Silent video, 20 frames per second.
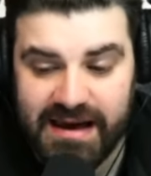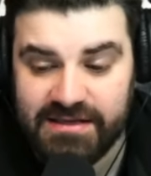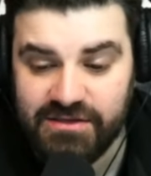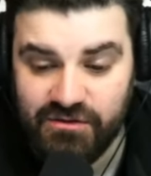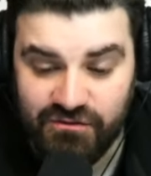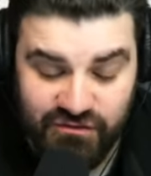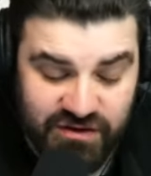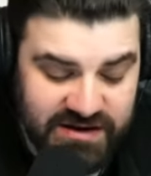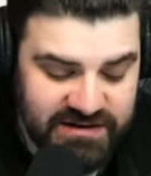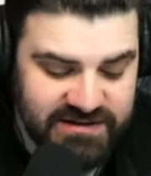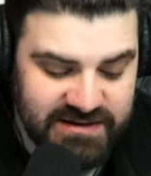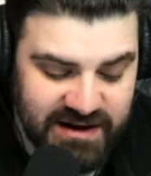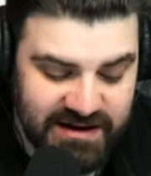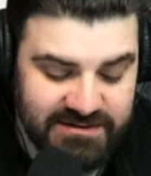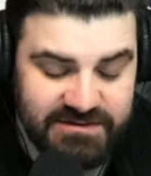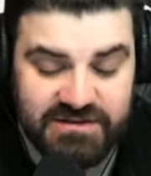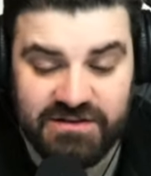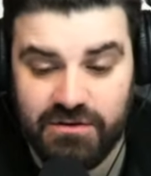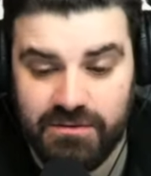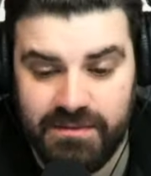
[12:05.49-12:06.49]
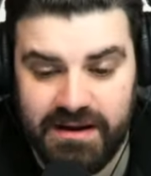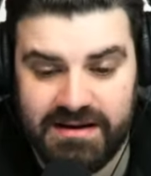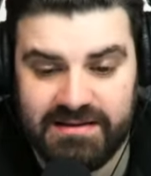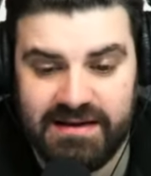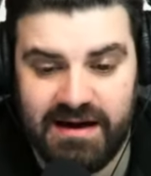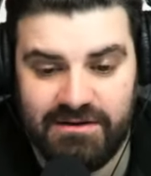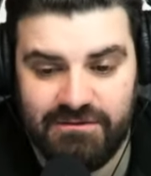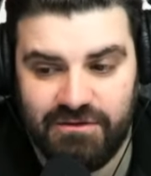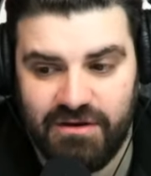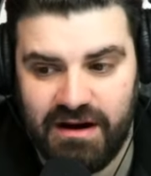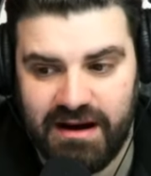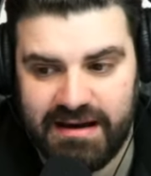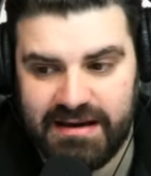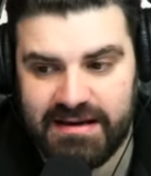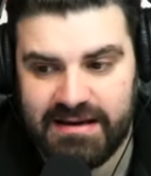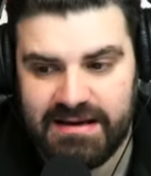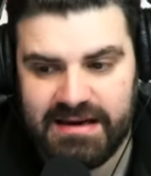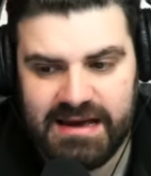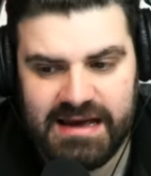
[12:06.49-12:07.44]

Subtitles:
And the reason I still make that right